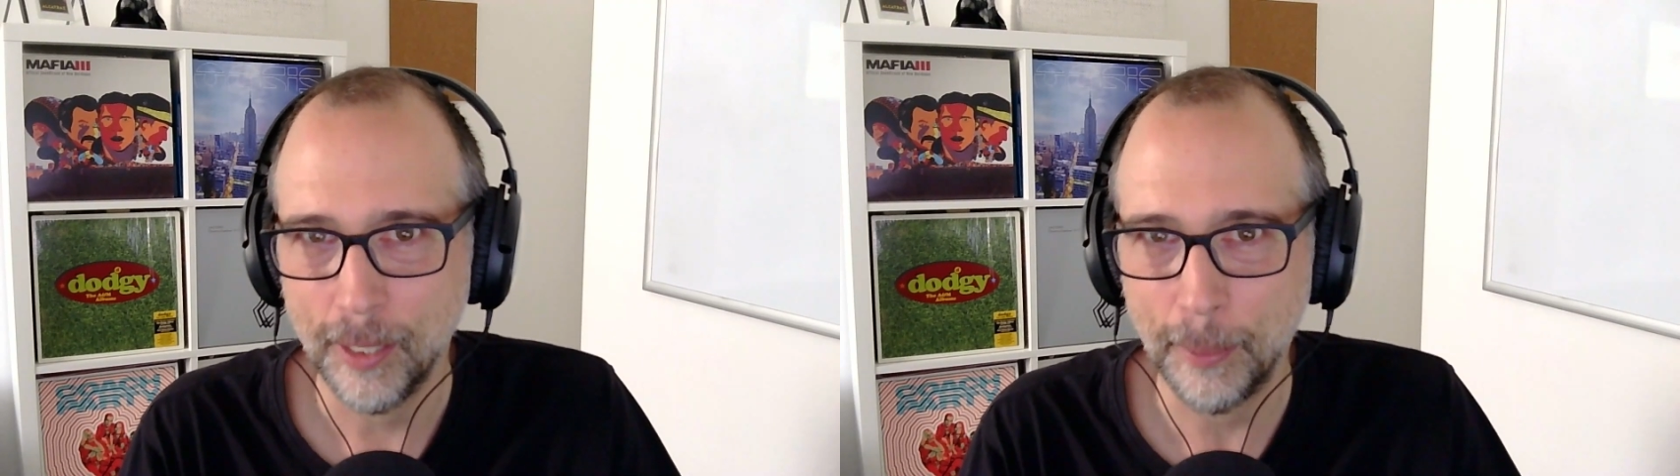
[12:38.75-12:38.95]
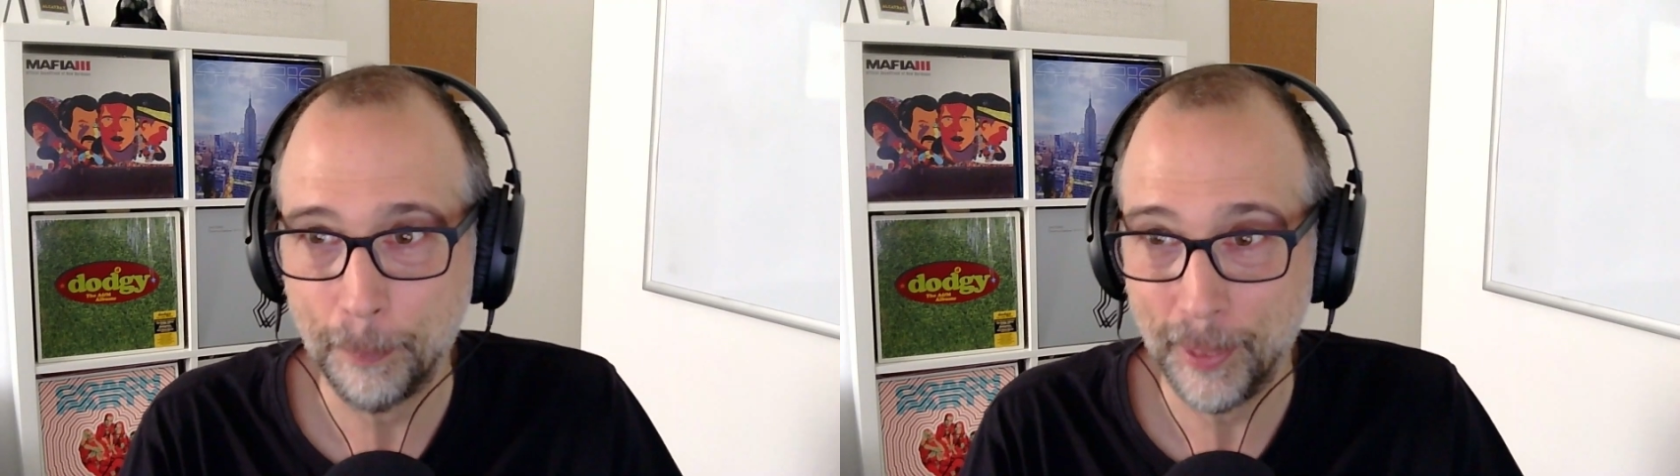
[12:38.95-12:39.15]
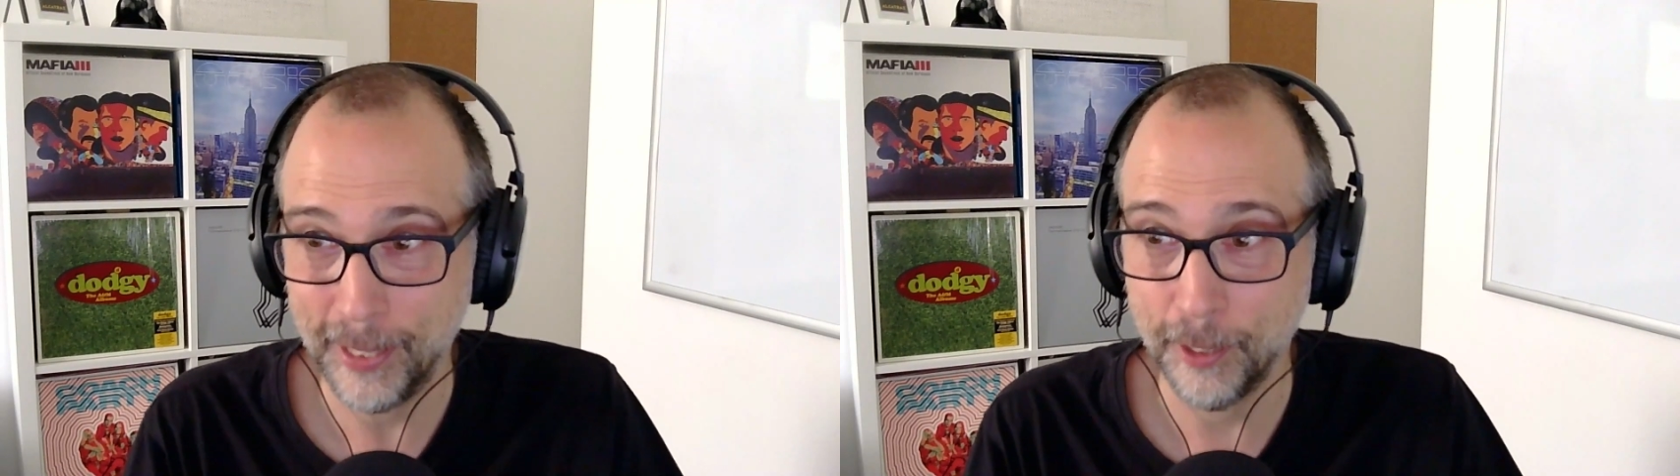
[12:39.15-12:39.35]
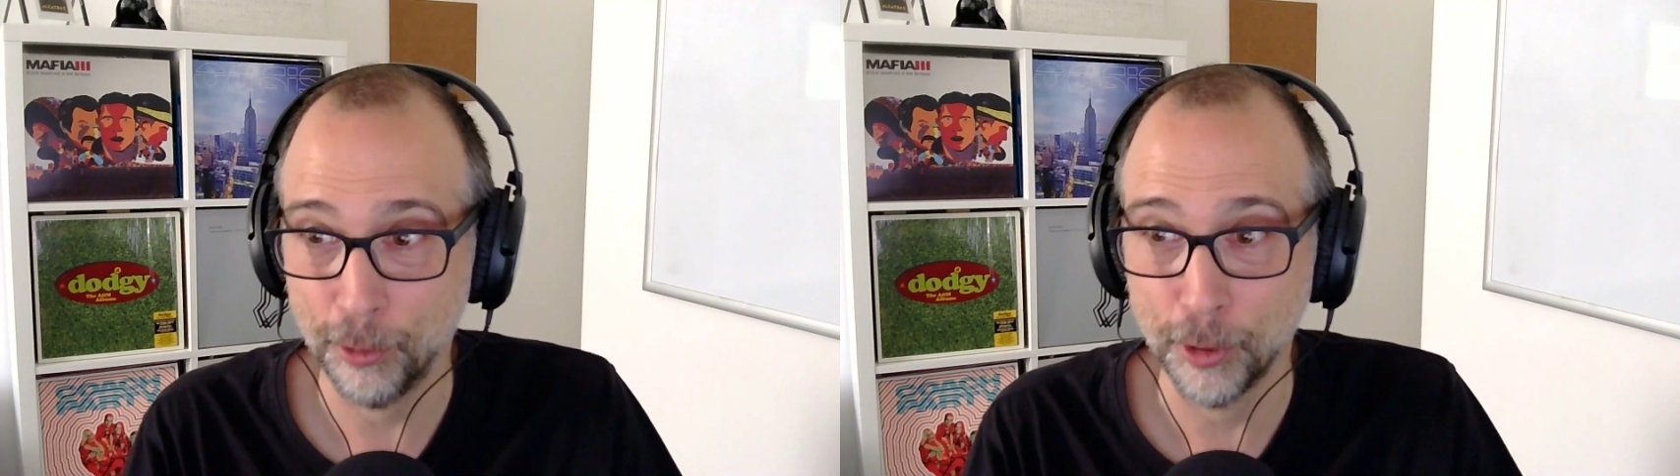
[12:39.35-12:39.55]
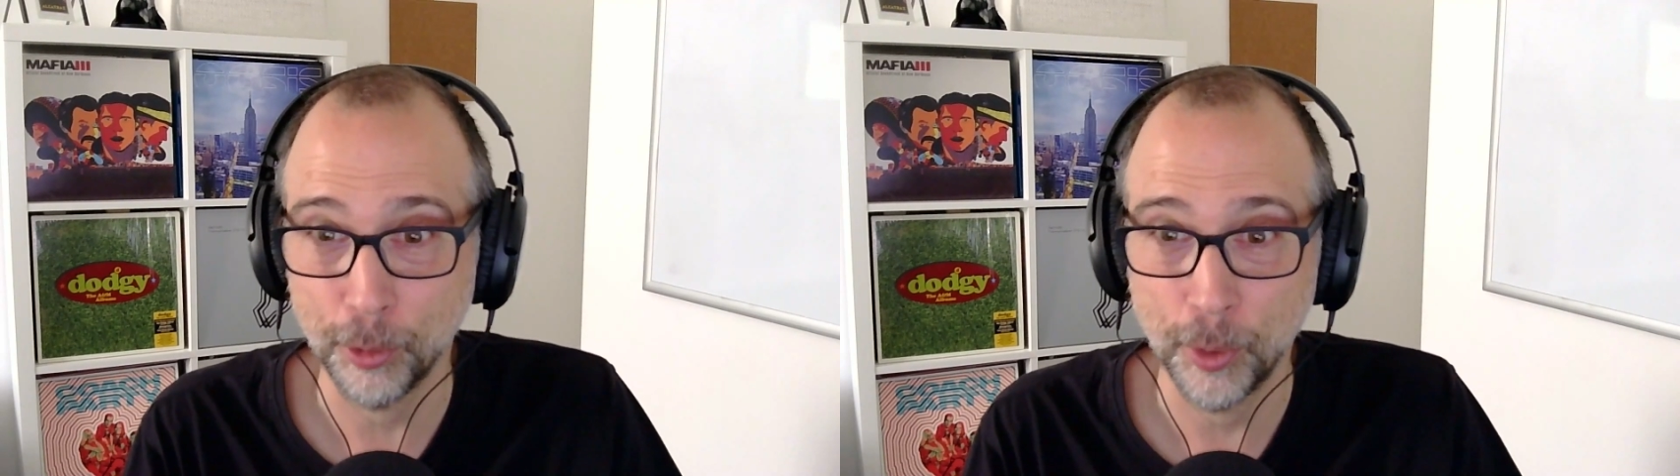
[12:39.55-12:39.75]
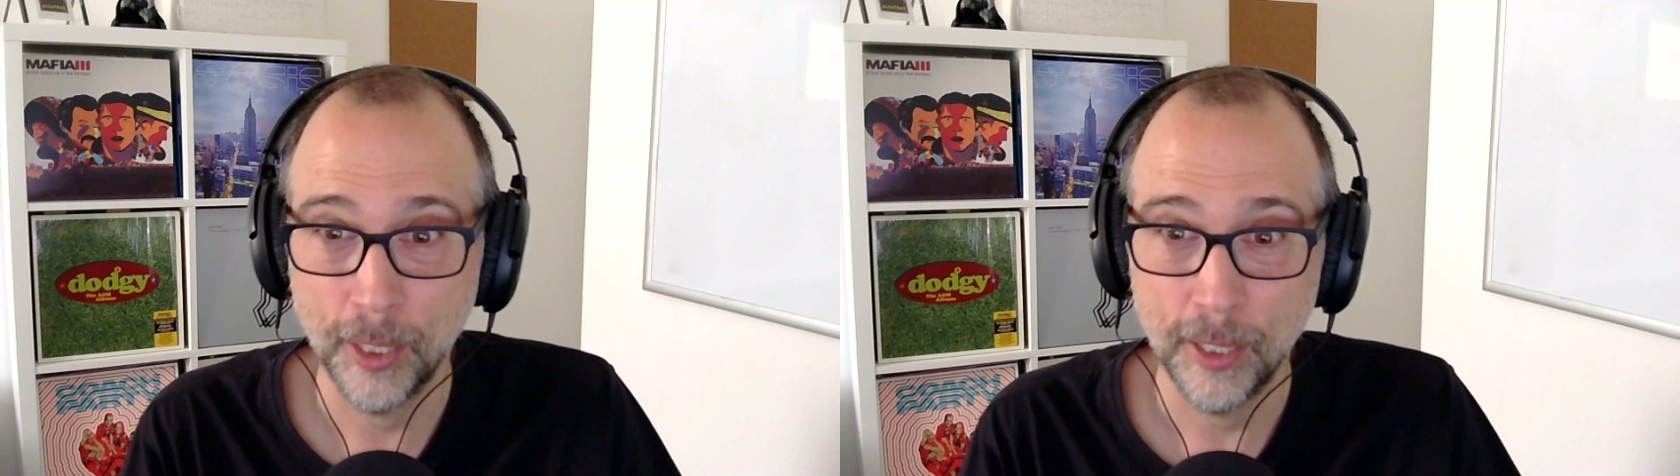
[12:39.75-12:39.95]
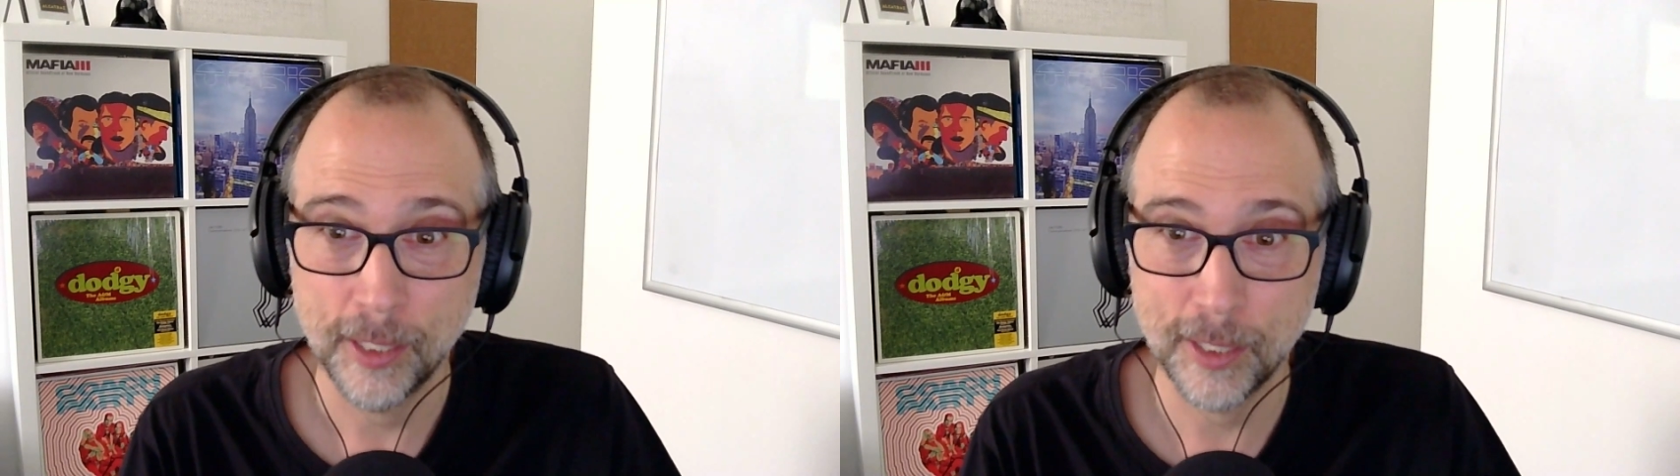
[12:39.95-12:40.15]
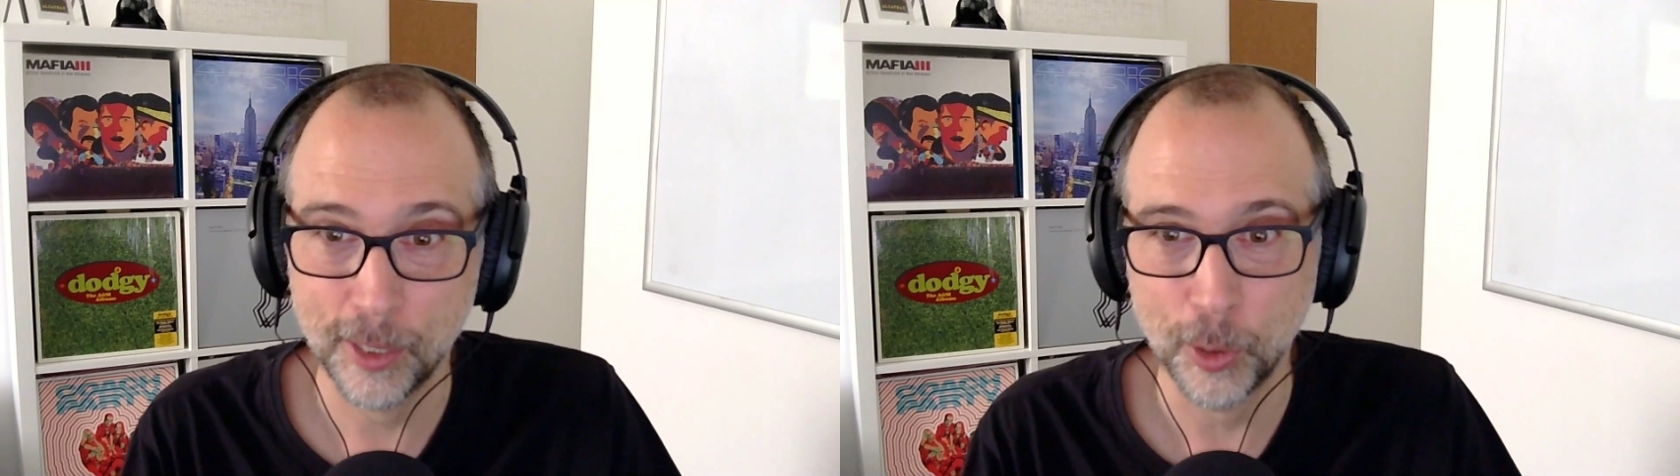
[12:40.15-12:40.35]
a playthrough
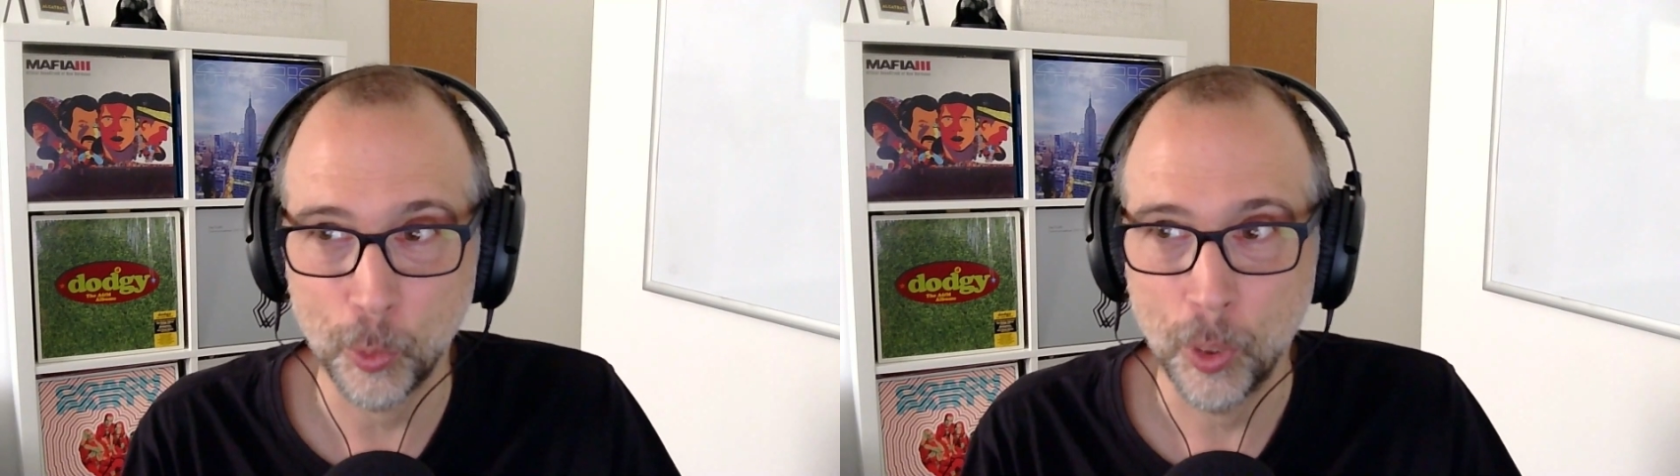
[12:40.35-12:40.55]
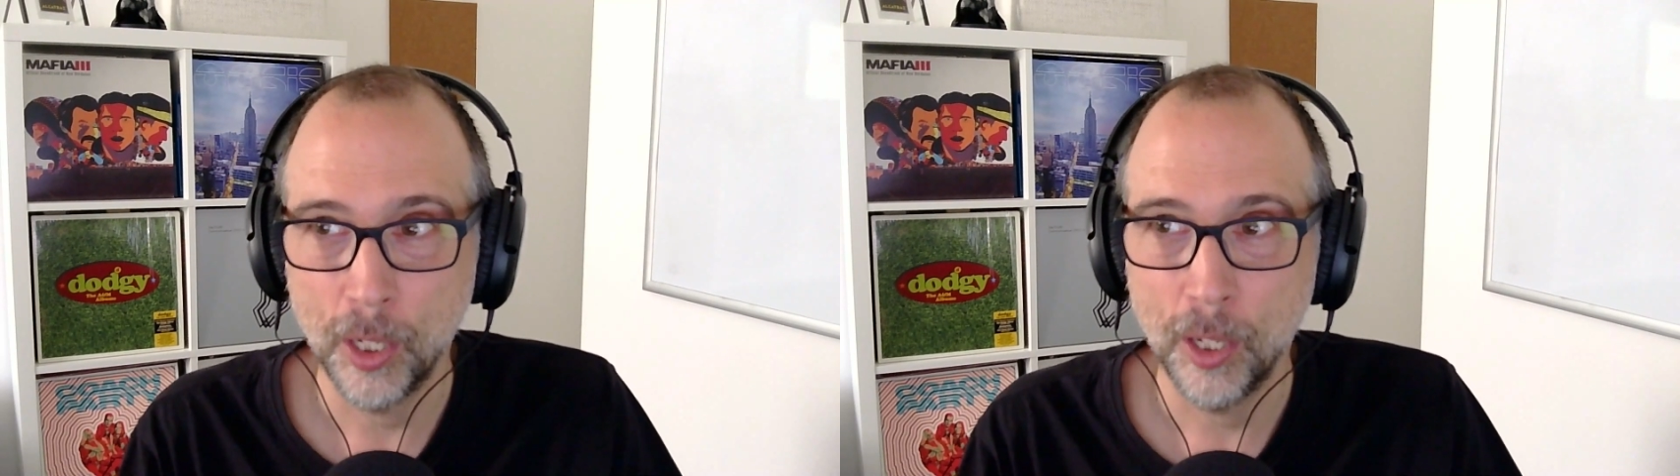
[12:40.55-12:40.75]
to